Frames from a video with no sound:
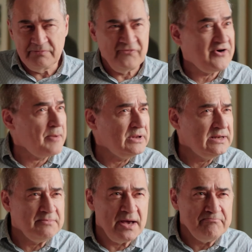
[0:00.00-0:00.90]

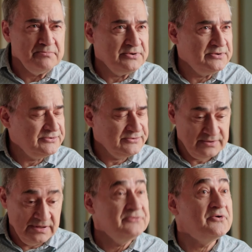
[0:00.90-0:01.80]
family members,
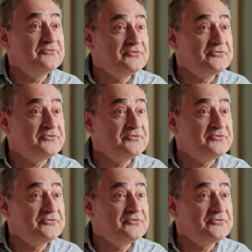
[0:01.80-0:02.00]
even